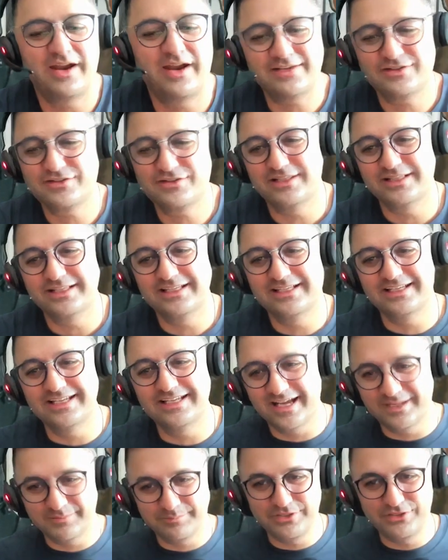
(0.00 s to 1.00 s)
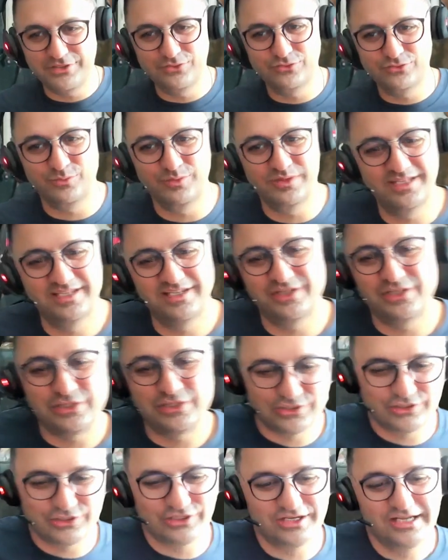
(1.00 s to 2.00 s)
are actually cannot be used within a
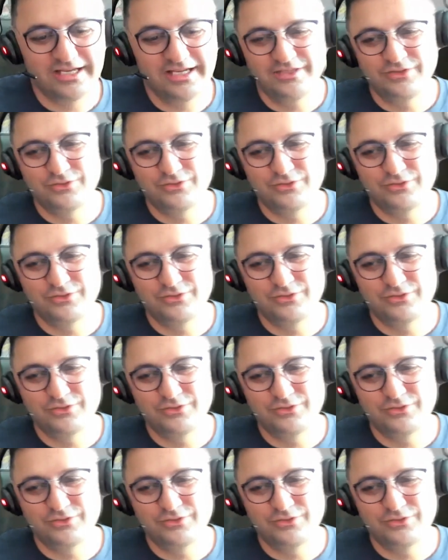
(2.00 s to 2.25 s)
year.